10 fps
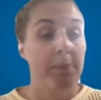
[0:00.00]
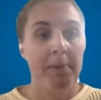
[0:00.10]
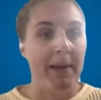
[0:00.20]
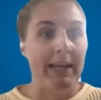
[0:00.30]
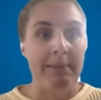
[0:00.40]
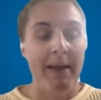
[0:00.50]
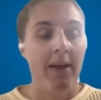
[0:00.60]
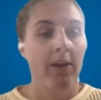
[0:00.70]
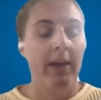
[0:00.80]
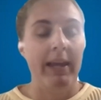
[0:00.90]
will put my
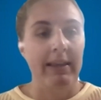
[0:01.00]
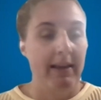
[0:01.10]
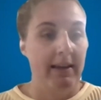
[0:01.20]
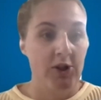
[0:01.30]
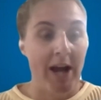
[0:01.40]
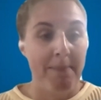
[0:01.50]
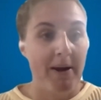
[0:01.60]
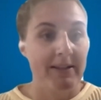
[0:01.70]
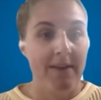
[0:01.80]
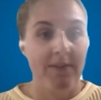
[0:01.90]
email in the chat
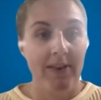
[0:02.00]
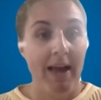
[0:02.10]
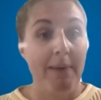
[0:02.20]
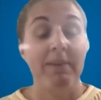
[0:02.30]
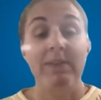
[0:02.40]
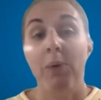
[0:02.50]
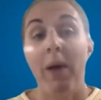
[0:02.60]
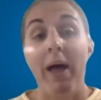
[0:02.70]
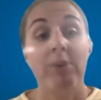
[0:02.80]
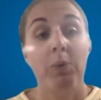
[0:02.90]
box after that, but if you
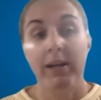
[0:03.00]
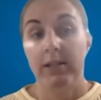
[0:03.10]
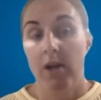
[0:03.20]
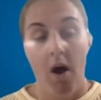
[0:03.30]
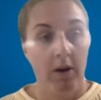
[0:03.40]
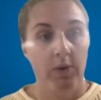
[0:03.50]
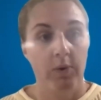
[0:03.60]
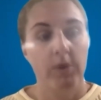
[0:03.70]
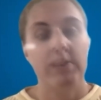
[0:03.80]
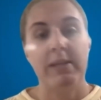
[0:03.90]
ever want to talk
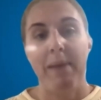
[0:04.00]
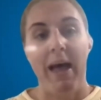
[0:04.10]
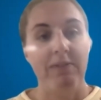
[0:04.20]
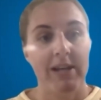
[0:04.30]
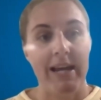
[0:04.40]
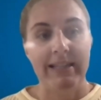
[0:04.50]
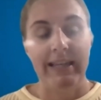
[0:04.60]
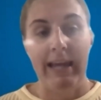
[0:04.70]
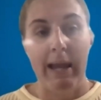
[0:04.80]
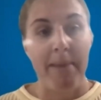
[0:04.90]
through some
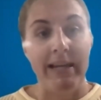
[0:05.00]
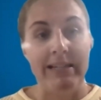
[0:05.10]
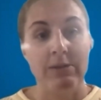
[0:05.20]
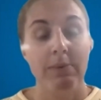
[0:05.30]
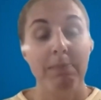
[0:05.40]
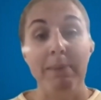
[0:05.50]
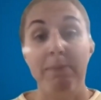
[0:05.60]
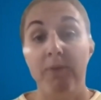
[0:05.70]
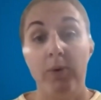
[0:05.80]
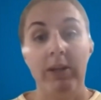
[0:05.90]
advertising campaigns with me
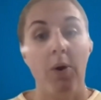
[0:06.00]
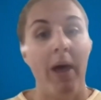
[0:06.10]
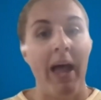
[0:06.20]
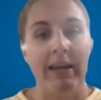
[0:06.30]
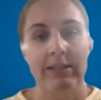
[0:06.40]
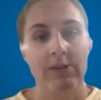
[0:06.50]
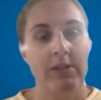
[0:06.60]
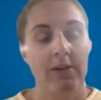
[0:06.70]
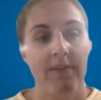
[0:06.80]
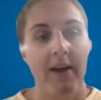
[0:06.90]
before you go ahead and use
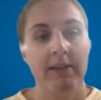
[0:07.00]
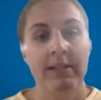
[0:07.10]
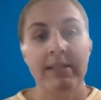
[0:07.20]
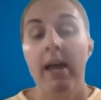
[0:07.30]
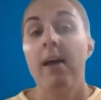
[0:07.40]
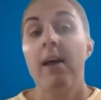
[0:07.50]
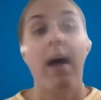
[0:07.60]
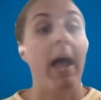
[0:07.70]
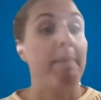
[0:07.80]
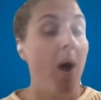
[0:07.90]
your funds,
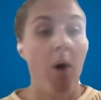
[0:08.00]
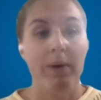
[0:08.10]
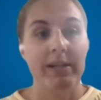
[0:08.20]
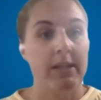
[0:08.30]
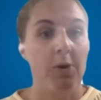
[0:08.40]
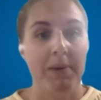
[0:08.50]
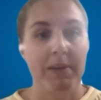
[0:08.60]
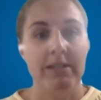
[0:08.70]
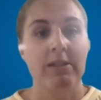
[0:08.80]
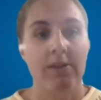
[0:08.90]
I'm always open
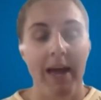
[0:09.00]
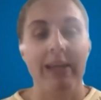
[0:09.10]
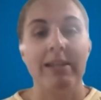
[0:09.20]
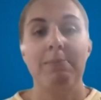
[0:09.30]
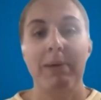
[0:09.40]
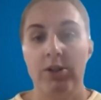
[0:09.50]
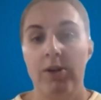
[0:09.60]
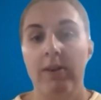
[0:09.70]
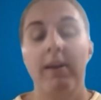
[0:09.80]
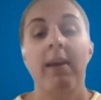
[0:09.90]
to do that to make
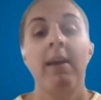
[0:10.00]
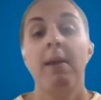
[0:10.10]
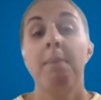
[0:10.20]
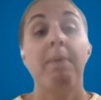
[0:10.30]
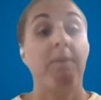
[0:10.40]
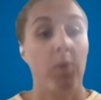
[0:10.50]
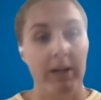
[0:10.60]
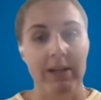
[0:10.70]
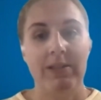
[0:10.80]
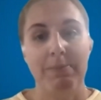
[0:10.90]
sure that before
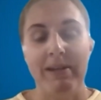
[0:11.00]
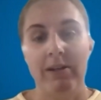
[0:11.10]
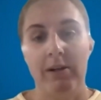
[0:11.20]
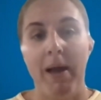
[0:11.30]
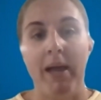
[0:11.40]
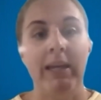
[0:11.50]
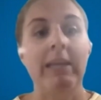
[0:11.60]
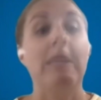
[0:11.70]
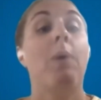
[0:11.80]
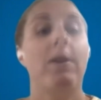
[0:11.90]
you spend your
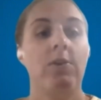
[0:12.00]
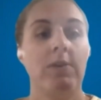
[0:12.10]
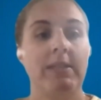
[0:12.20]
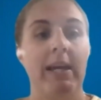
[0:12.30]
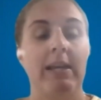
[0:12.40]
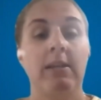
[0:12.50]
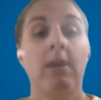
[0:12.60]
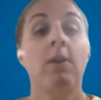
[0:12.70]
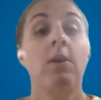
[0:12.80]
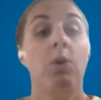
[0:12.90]
money, you understand
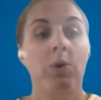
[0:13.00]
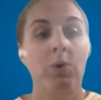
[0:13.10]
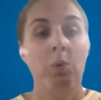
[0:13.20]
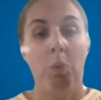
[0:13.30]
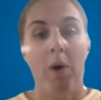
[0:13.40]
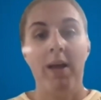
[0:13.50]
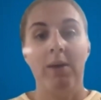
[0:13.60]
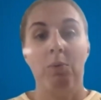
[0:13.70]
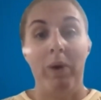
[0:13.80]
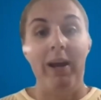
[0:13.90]
who, what,
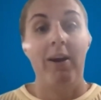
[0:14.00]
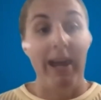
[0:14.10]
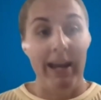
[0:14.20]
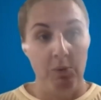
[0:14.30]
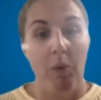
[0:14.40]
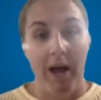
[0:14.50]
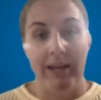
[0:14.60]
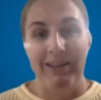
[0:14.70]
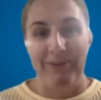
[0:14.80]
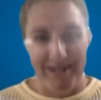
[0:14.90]
where, and why
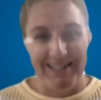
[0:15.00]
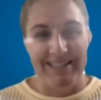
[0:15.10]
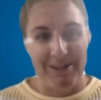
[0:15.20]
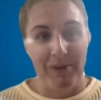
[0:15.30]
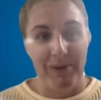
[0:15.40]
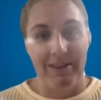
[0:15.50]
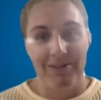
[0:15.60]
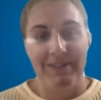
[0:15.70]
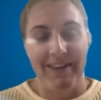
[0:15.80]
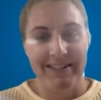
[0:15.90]
you want to do with those
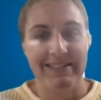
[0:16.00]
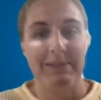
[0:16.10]
funds.